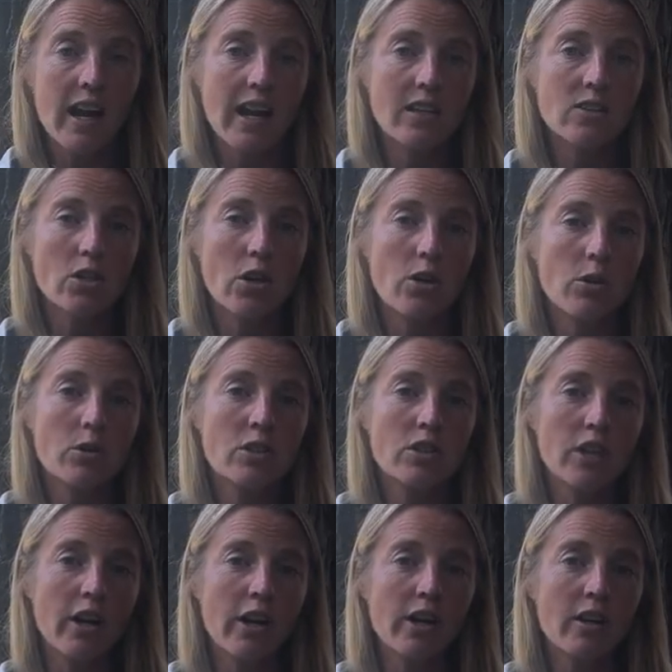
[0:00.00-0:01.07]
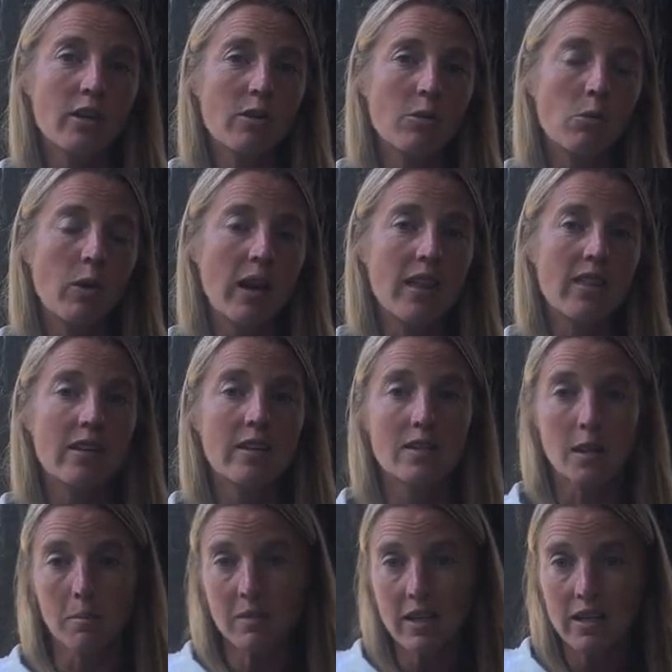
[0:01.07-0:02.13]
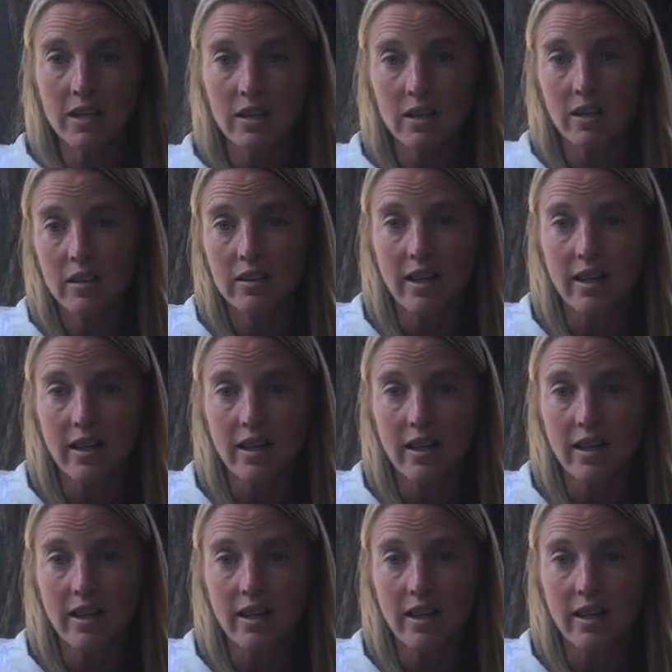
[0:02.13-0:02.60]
And so start with something